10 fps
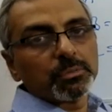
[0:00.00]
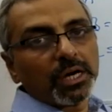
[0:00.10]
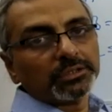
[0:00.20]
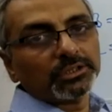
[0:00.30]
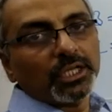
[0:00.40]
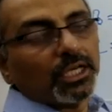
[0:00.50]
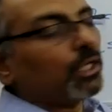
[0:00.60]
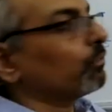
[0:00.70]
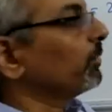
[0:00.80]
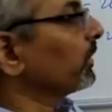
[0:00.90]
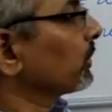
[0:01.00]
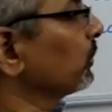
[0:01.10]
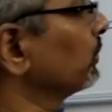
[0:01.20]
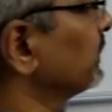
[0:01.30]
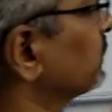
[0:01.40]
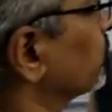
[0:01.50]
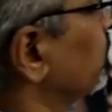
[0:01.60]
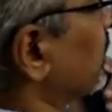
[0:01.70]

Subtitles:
March, it will be 2 months. So we'll